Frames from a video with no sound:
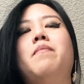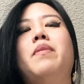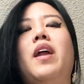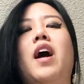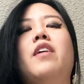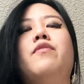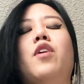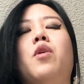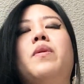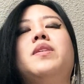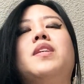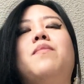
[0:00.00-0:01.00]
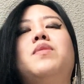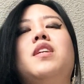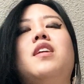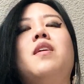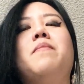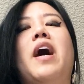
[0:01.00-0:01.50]
but I have always kept it
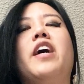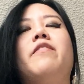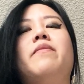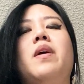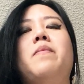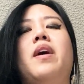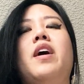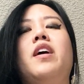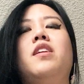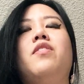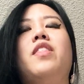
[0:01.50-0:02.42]
in the back of my mind